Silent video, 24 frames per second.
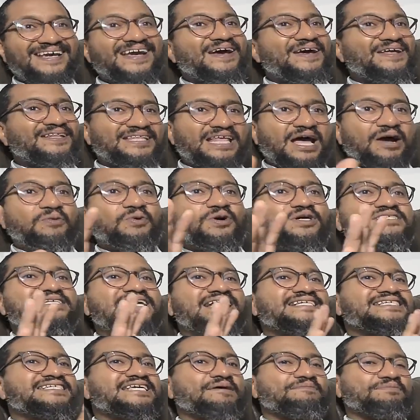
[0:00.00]
That was
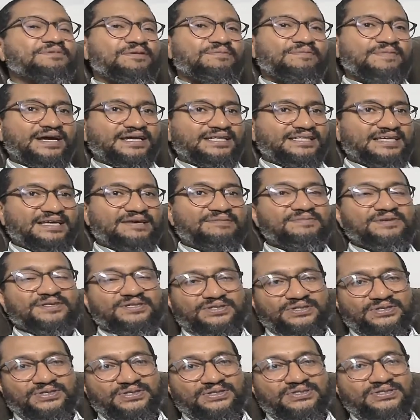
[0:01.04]
accepted back then
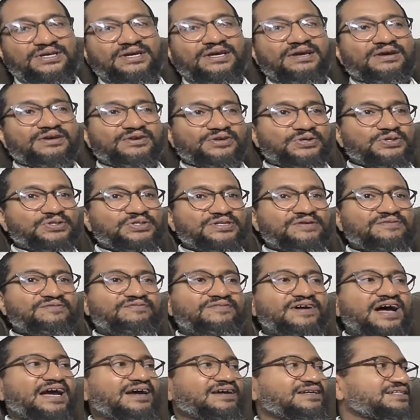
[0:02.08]
because using
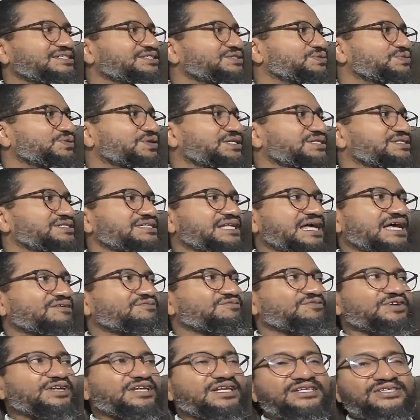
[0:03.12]
violence was not
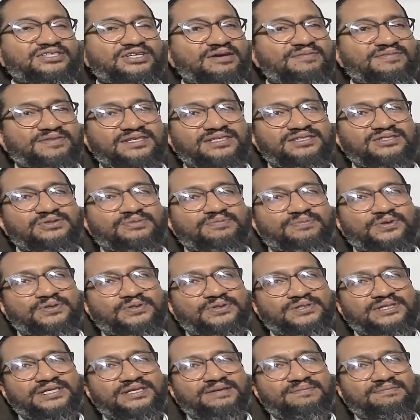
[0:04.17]
really something
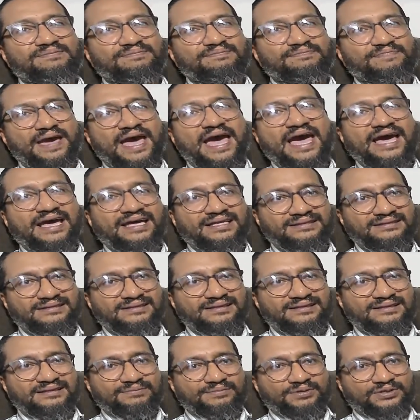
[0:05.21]
supposedly bad
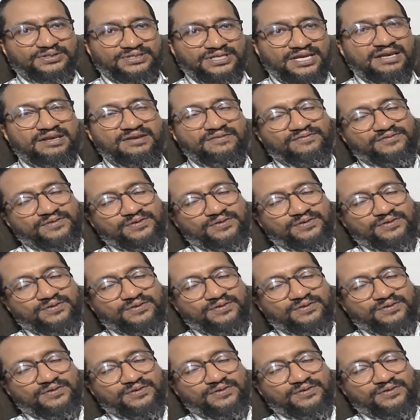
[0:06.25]
per se.